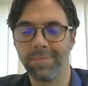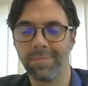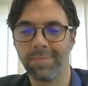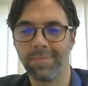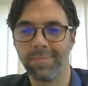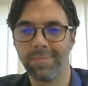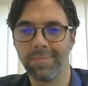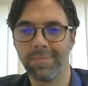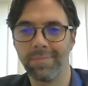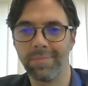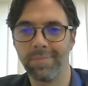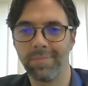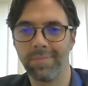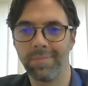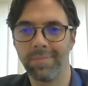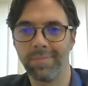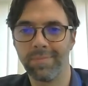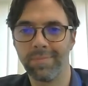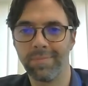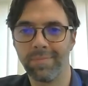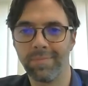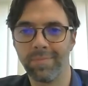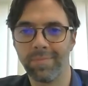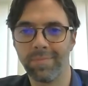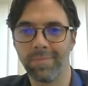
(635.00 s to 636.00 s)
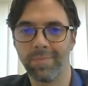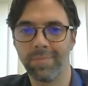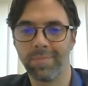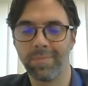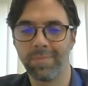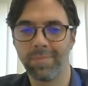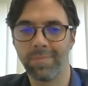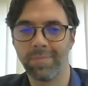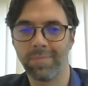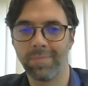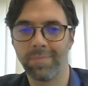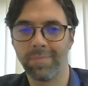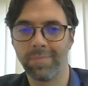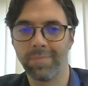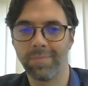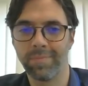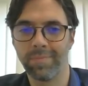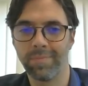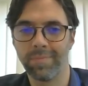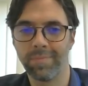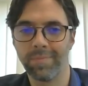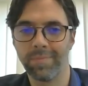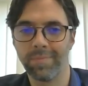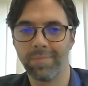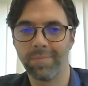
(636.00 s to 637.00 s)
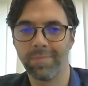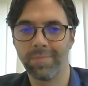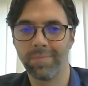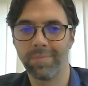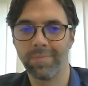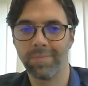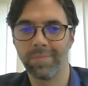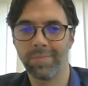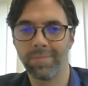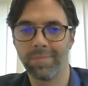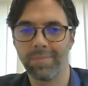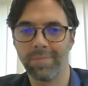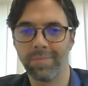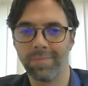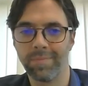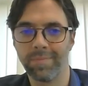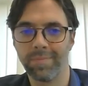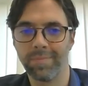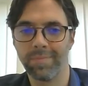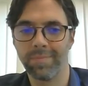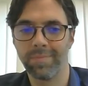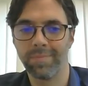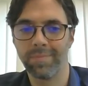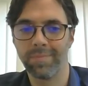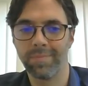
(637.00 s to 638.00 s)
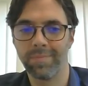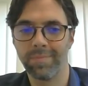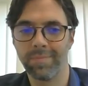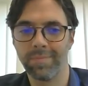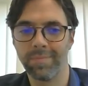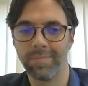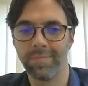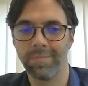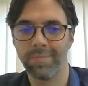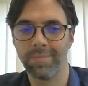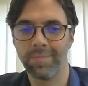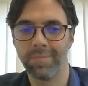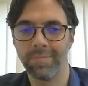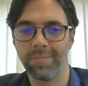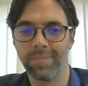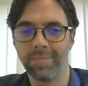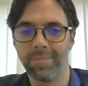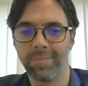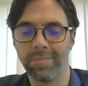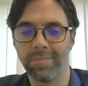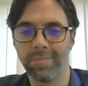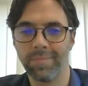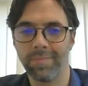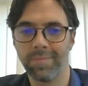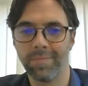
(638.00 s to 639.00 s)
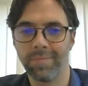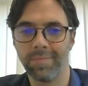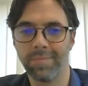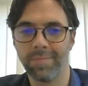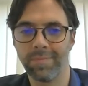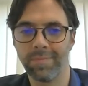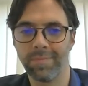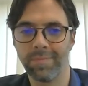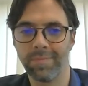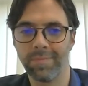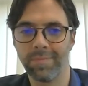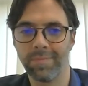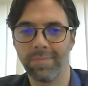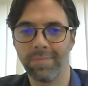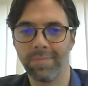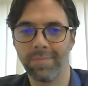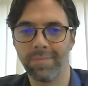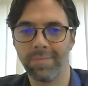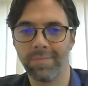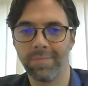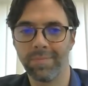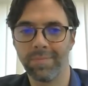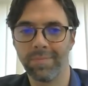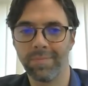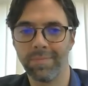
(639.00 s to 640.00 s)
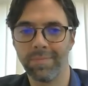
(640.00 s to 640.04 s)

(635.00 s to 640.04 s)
(silent)